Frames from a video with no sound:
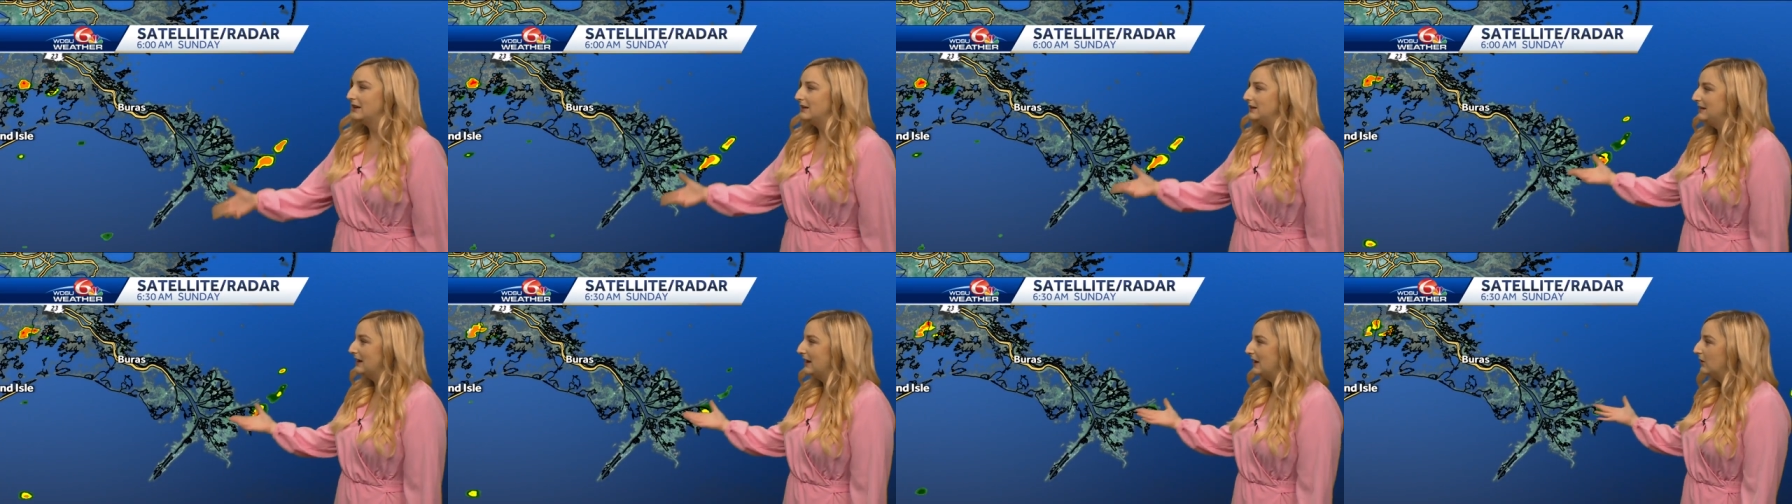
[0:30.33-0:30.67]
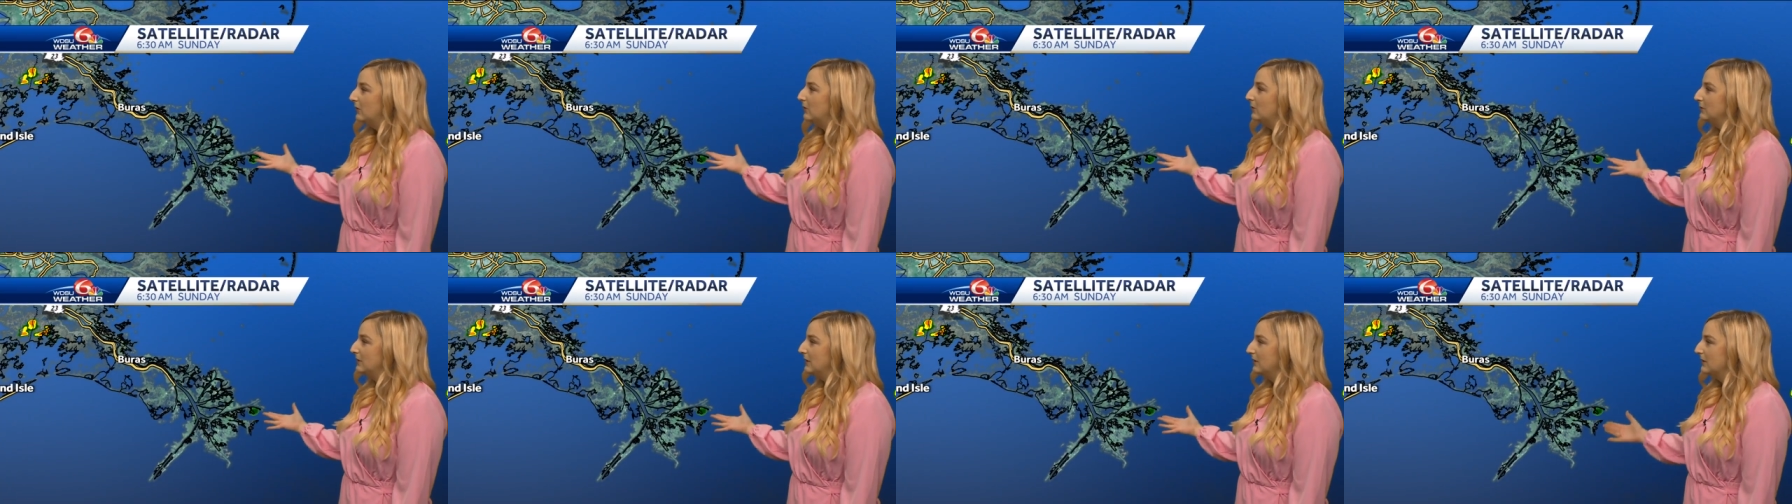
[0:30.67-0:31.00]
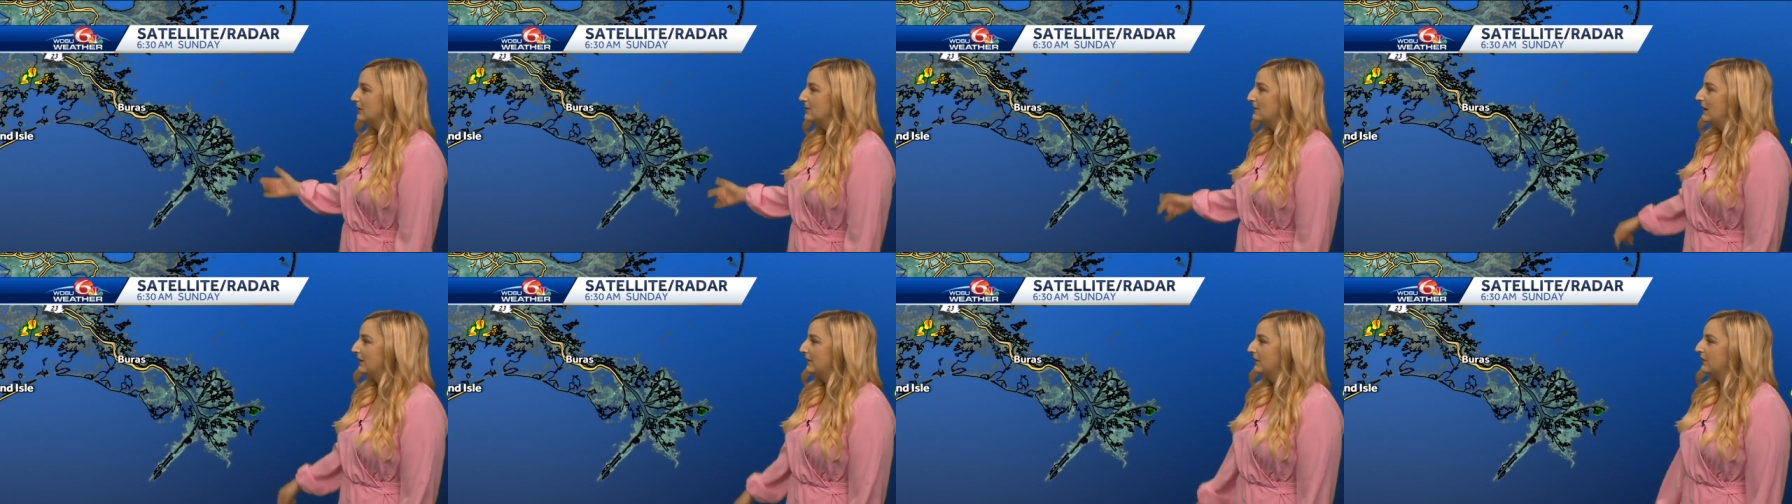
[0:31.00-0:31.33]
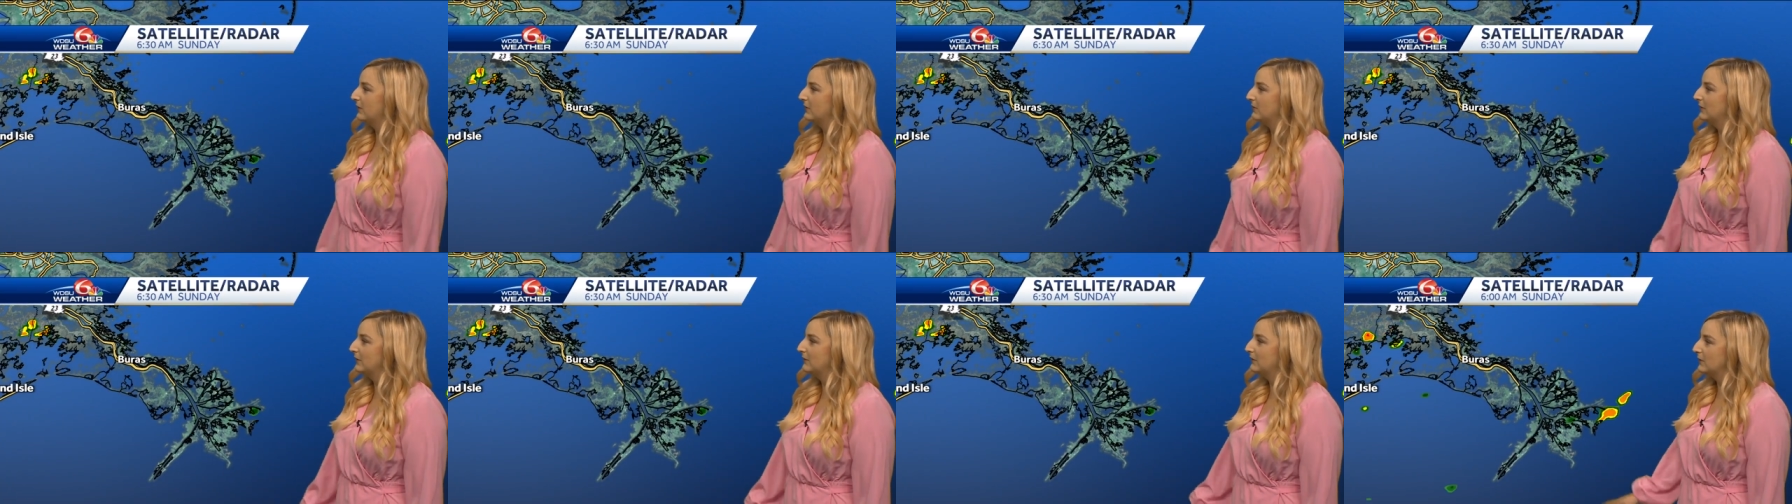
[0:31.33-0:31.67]
now near the mouth
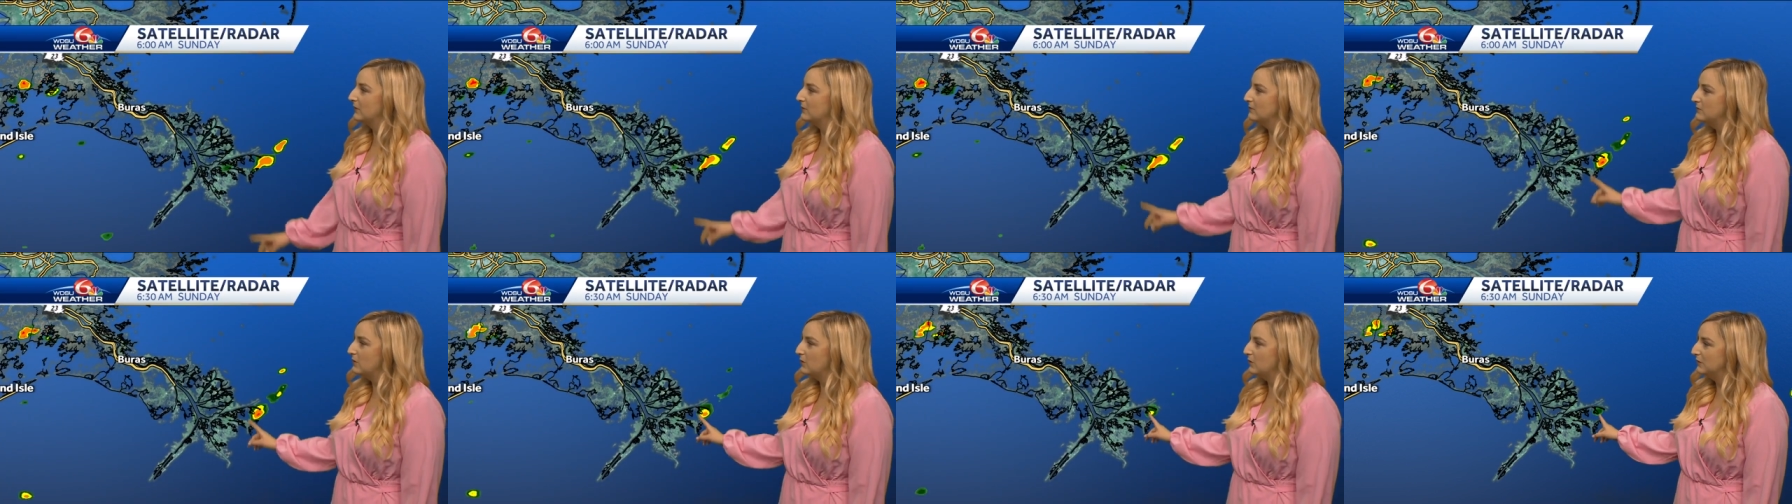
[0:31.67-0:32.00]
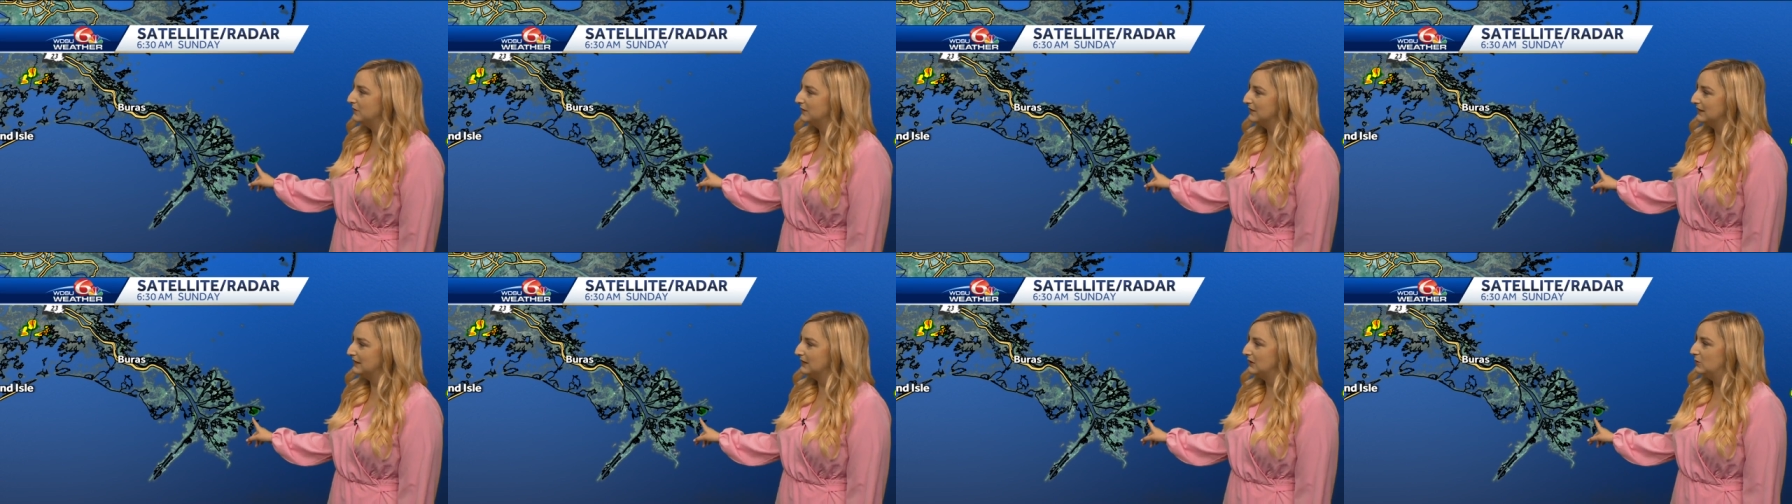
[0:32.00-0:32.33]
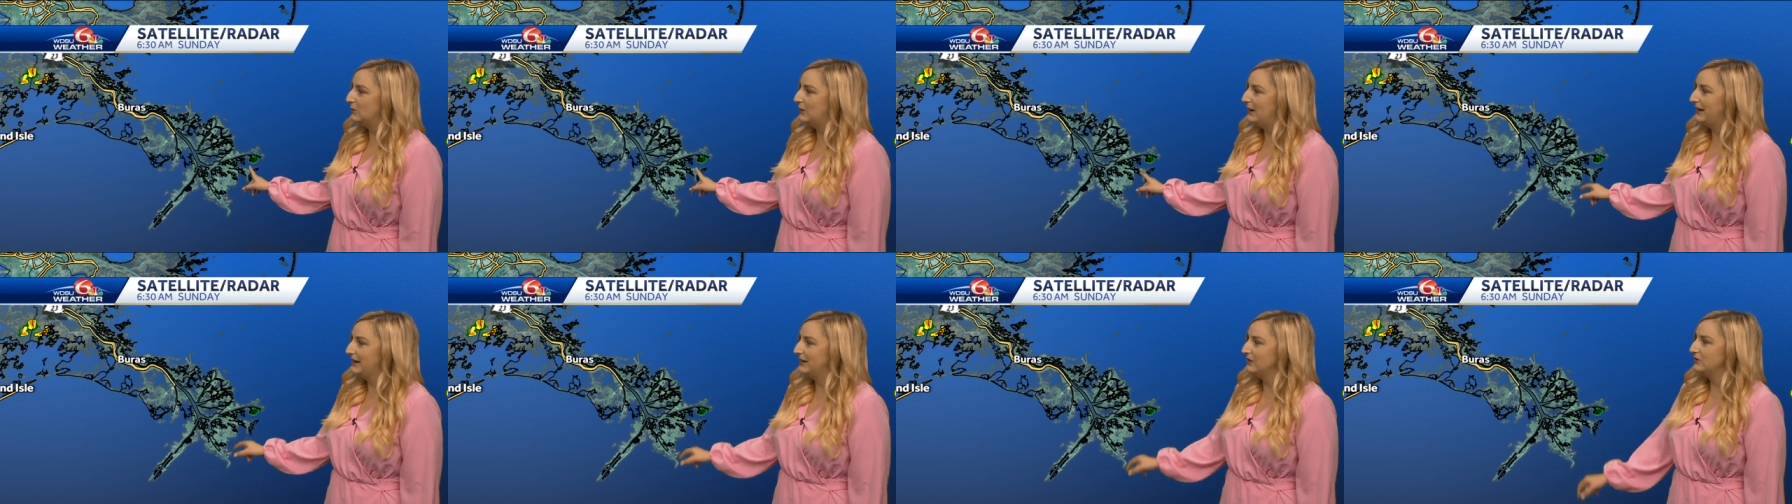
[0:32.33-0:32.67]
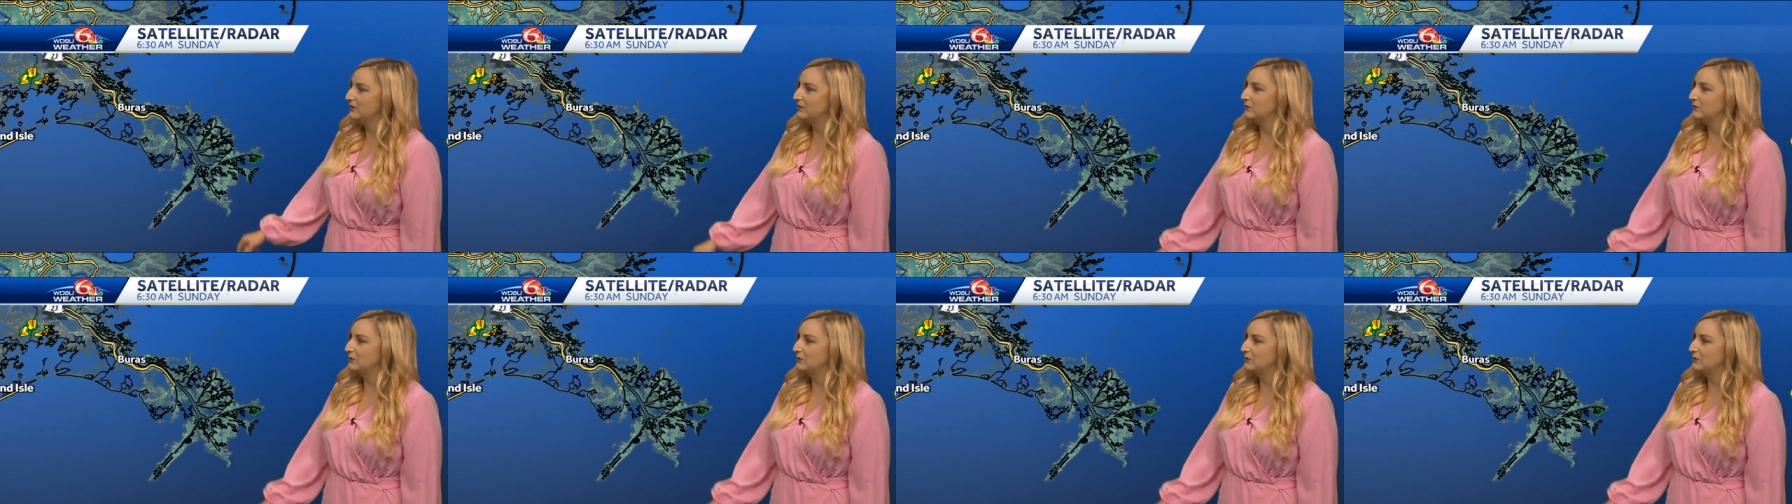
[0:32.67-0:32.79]
of the river, mostly quiet,